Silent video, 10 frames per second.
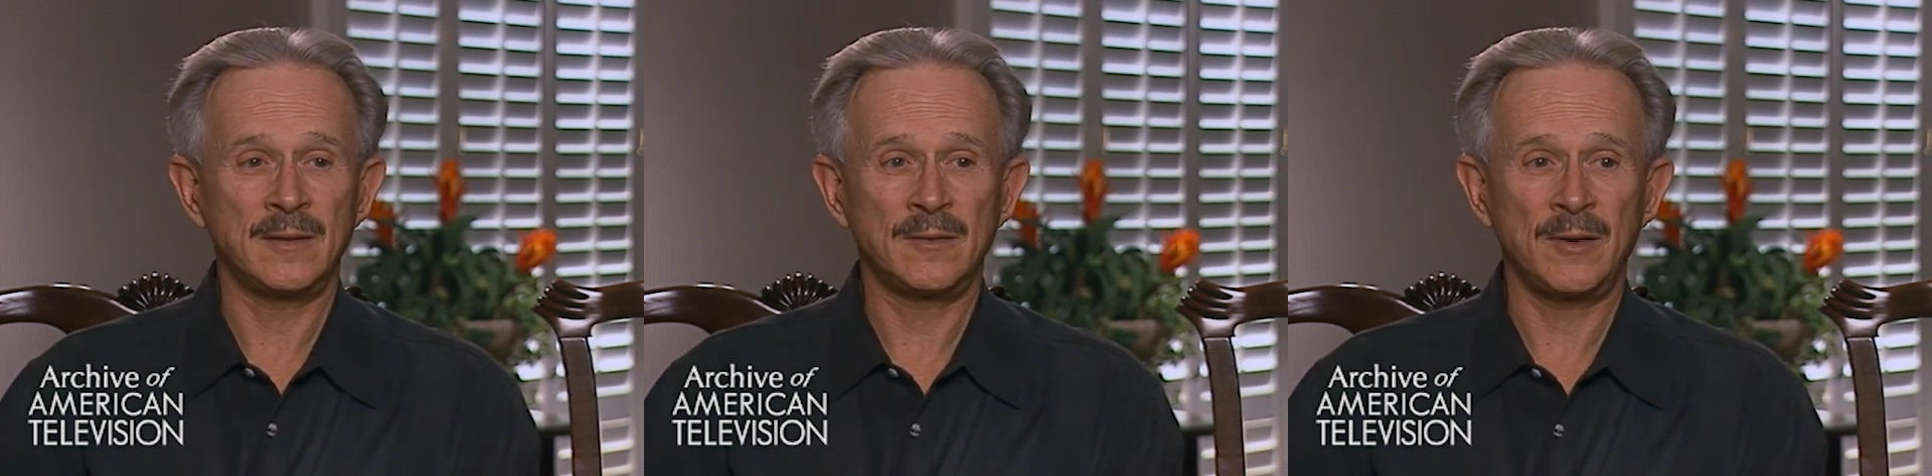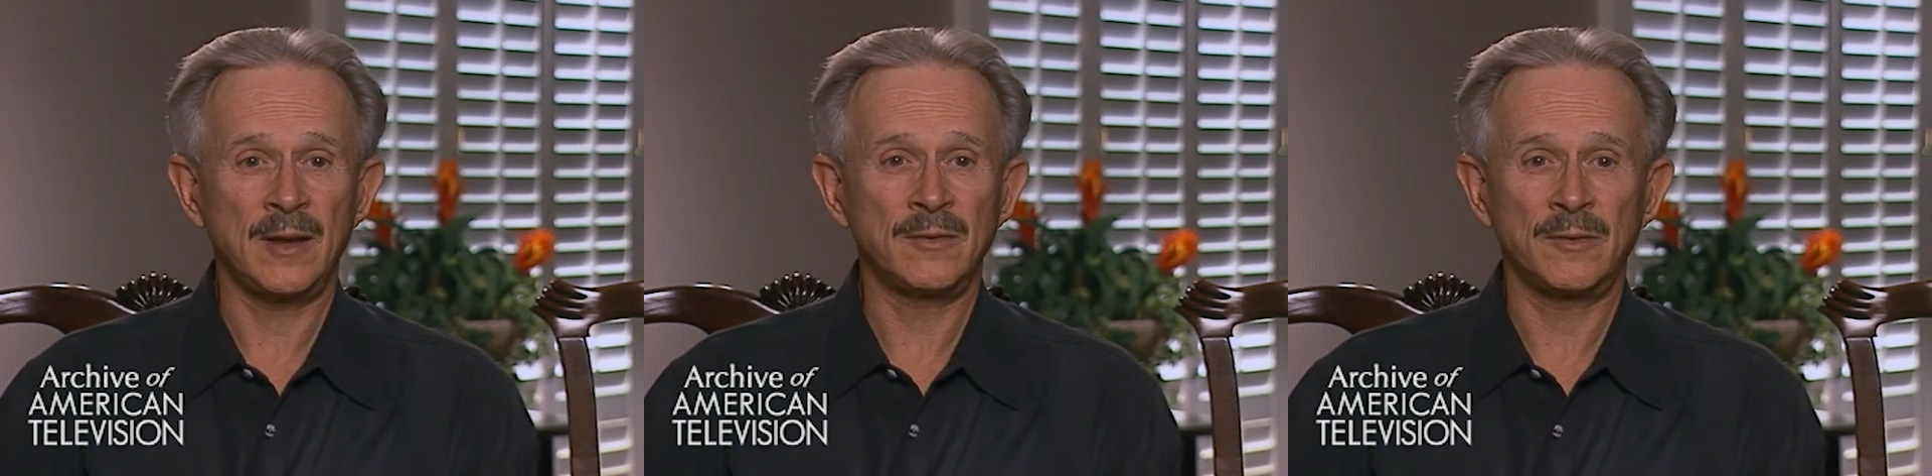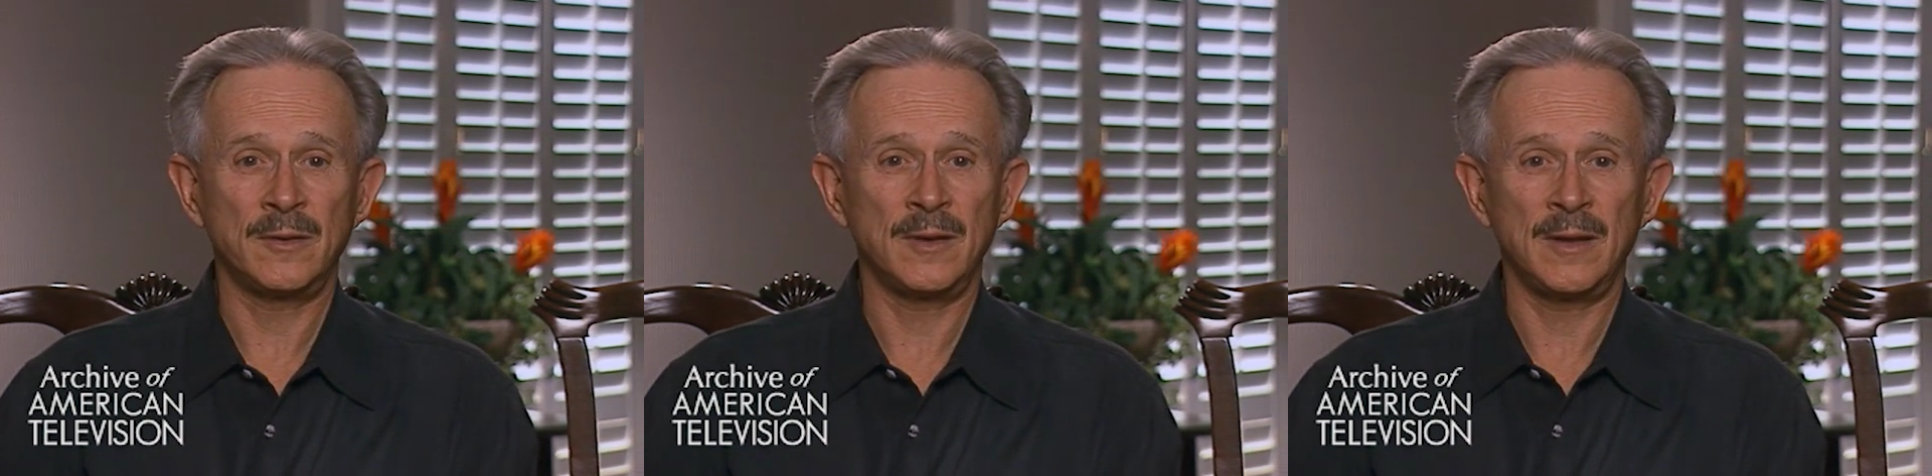
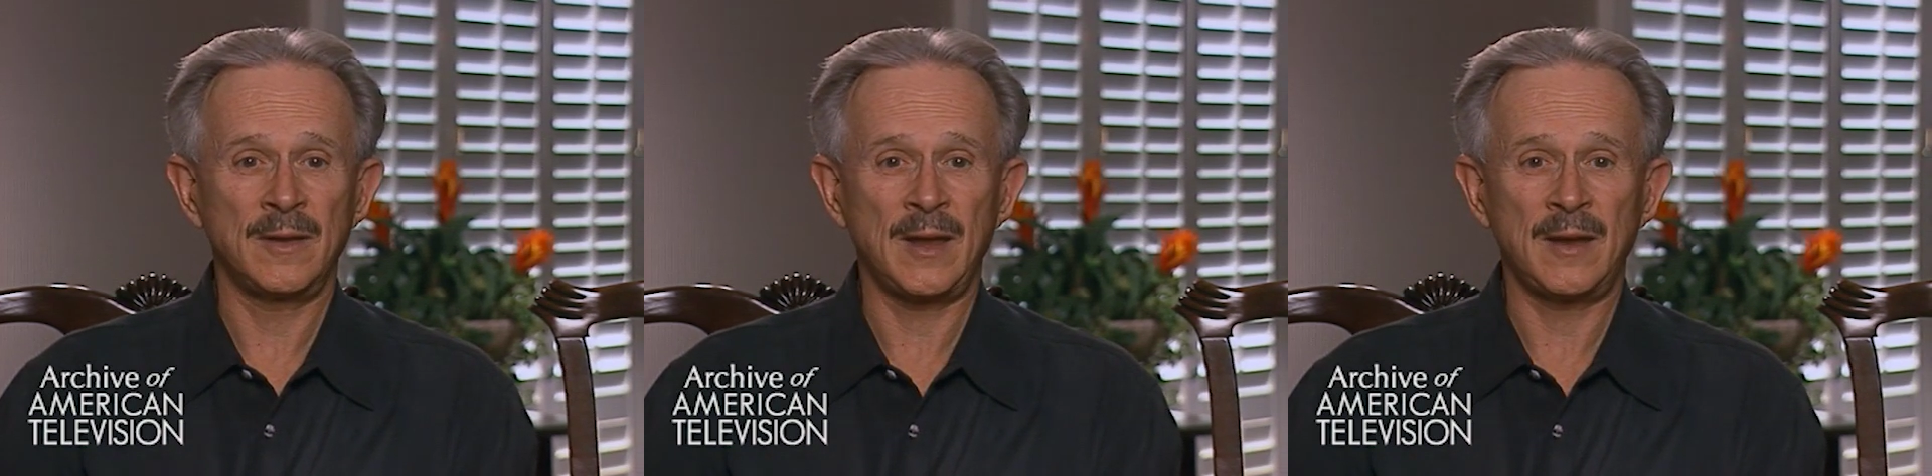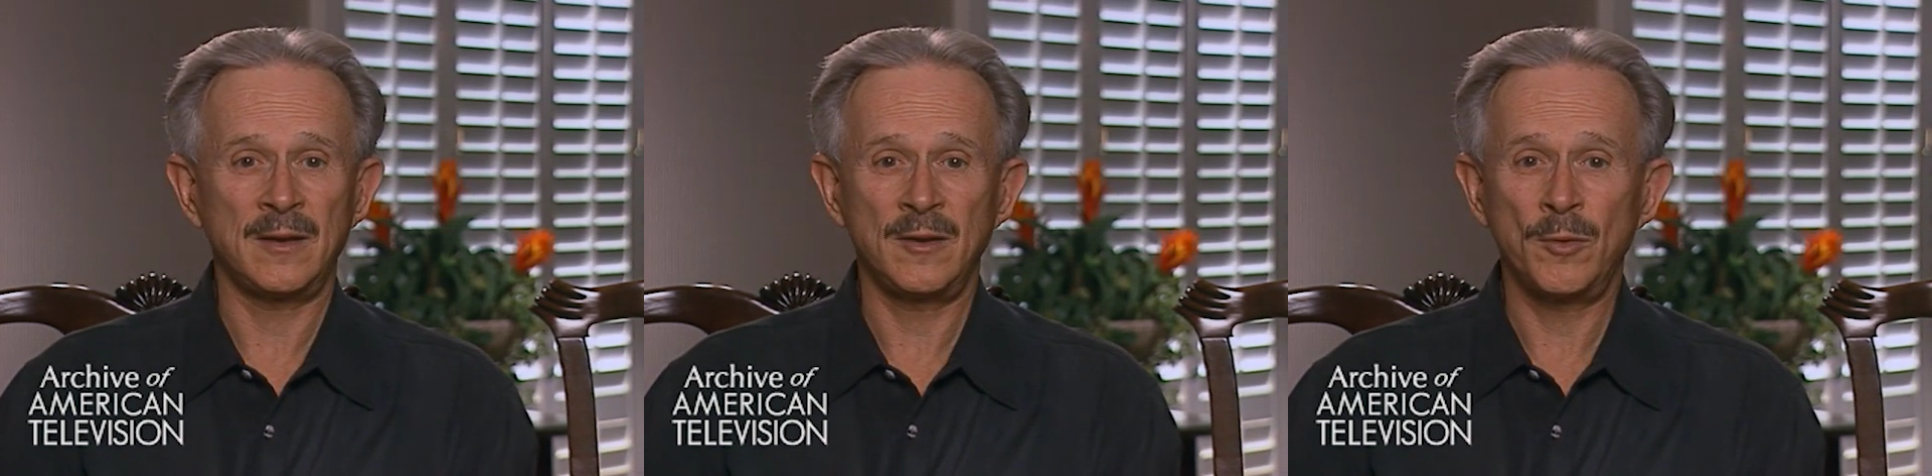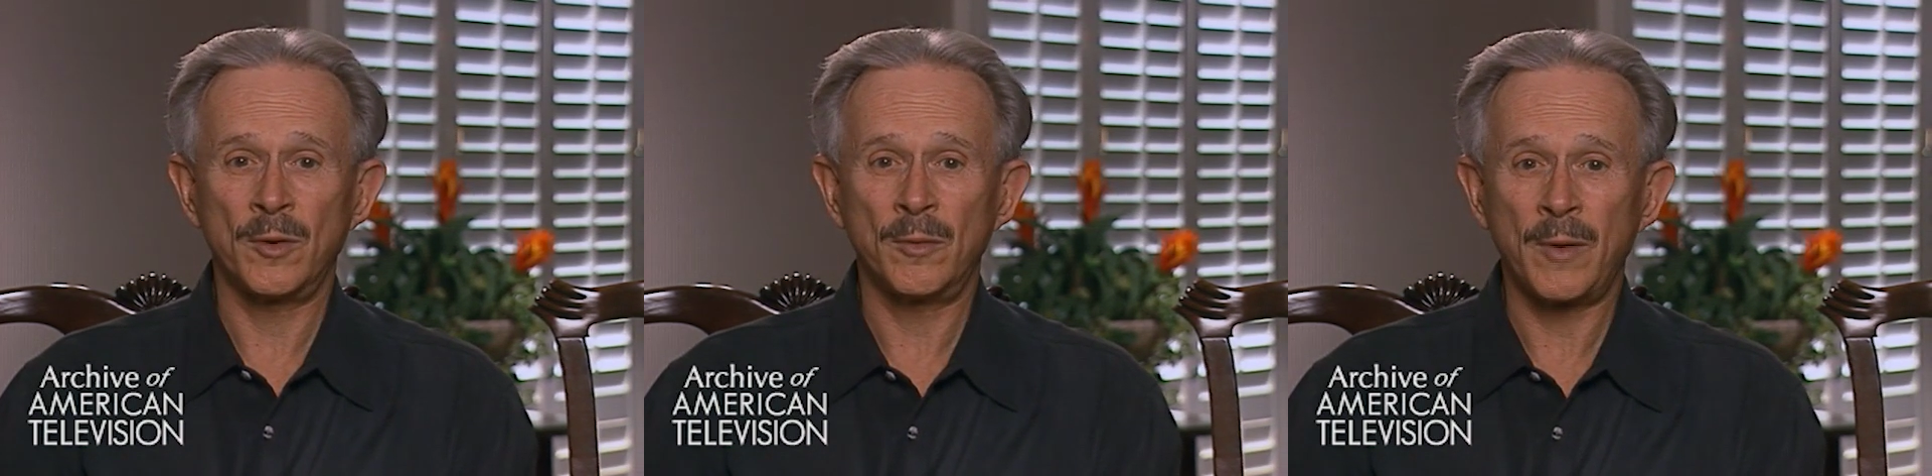transfer that
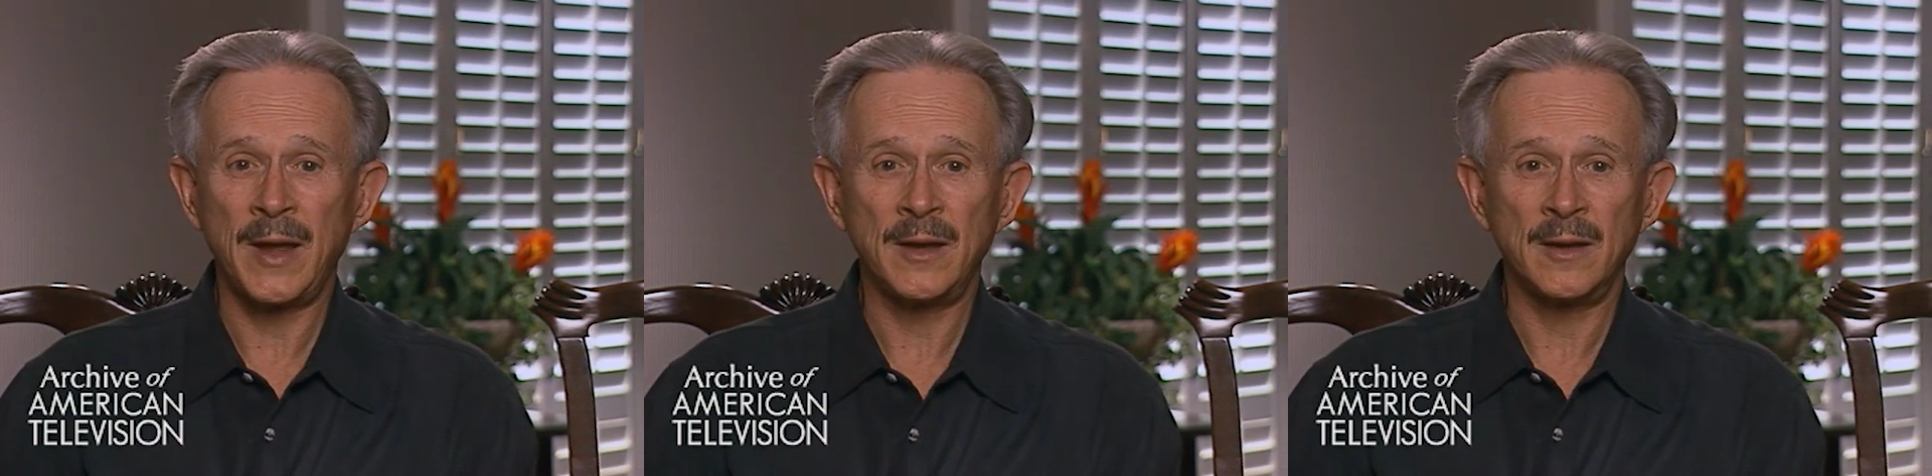you are right